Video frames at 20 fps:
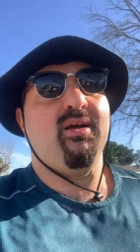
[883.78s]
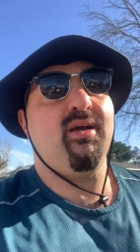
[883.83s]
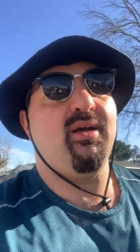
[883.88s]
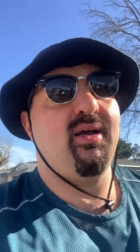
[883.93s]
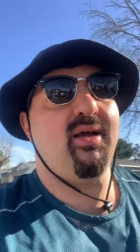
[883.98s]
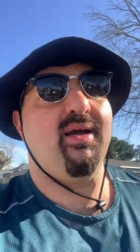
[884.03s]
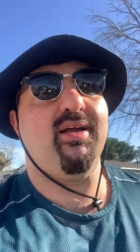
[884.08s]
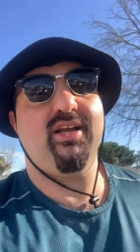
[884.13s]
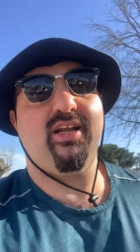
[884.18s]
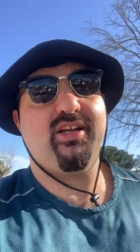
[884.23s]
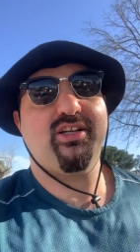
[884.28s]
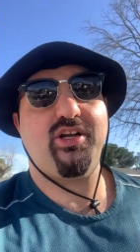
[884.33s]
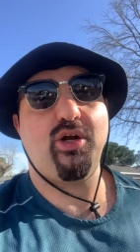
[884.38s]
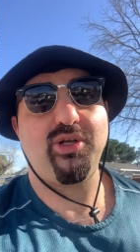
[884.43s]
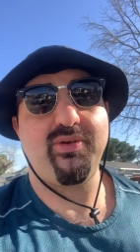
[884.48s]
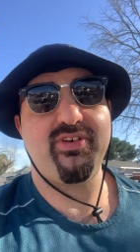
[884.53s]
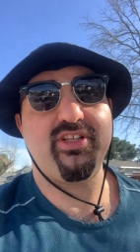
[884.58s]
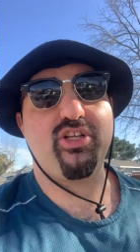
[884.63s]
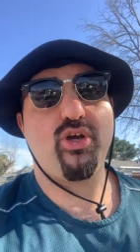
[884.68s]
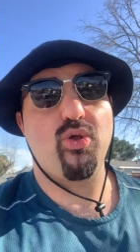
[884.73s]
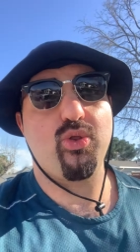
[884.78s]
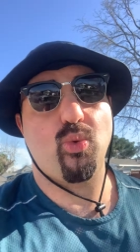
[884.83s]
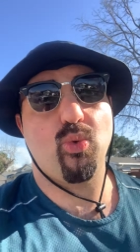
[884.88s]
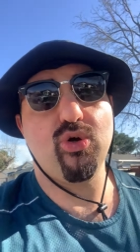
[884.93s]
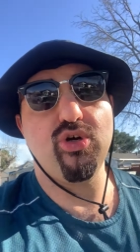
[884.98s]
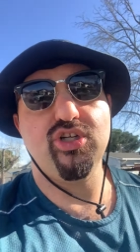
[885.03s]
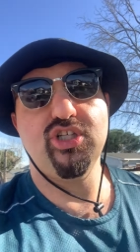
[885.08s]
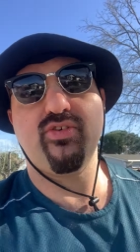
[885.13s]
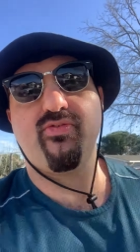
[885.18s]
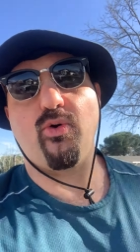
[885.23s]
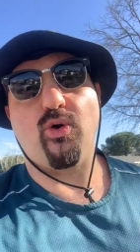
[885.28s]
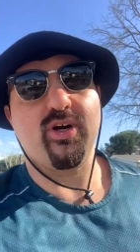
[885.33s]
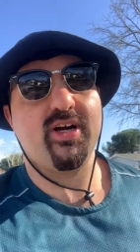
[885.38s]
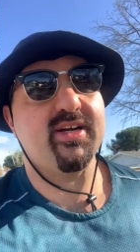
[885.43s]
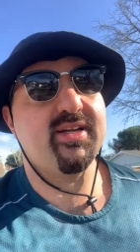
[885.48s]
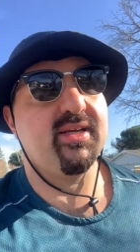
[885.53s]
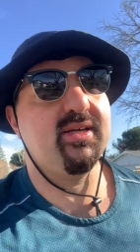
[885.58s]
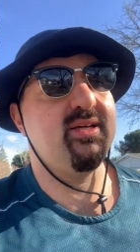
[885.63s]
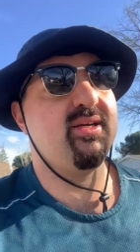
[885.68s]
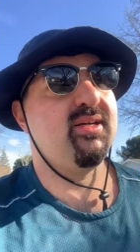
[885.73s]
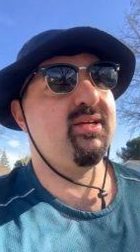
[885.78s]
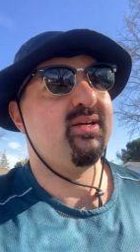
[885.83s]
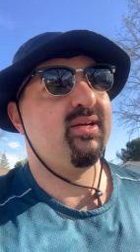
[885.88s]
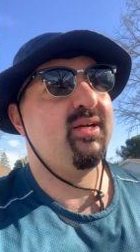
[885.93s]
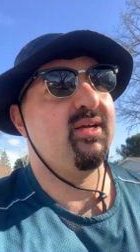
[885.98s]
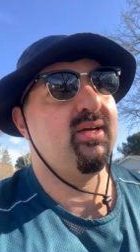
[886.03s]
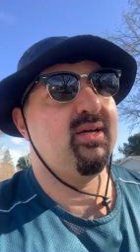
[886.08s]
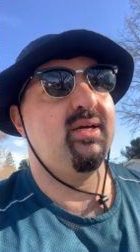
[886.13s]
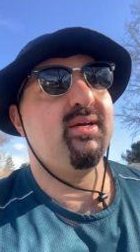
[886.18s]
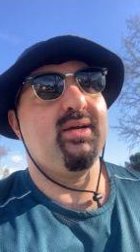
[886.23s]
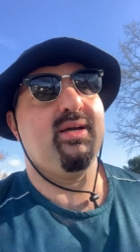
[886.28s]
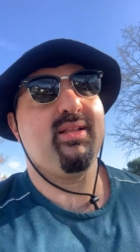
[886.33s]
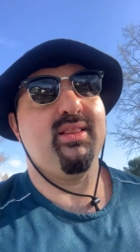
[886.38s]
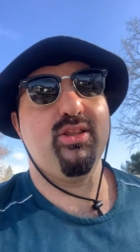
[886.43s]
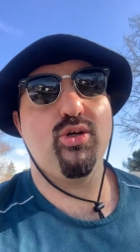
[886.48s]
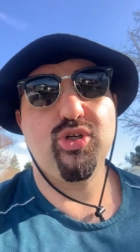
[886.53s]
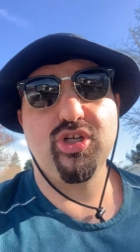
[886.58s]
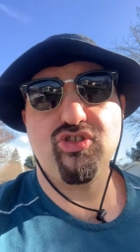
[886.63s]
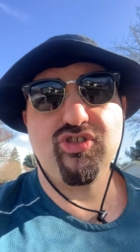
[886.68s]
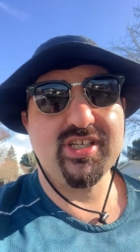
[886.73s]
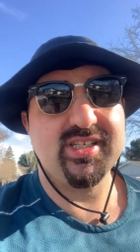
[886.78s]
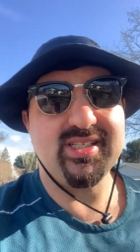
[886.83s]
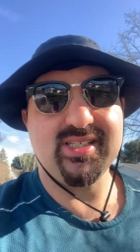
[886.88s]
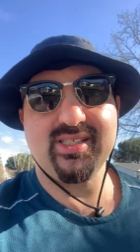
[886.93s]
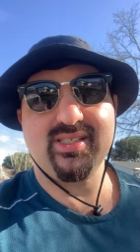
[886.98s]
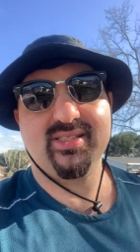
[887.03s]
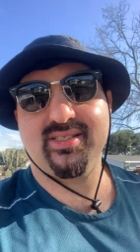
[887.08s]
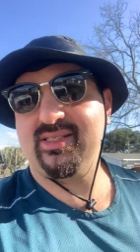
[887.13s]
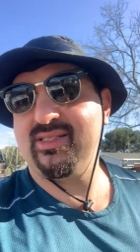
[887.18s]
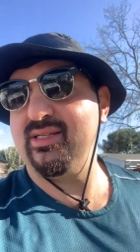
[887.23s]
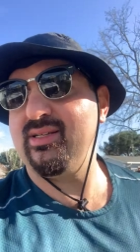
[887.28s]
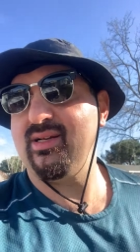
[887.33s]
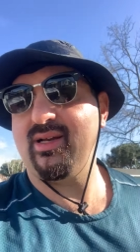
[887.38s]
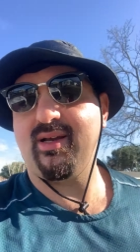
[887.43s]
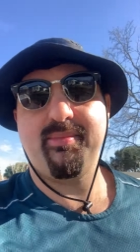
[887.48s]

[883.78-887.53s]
I don't even know the words for it, ludicrousness.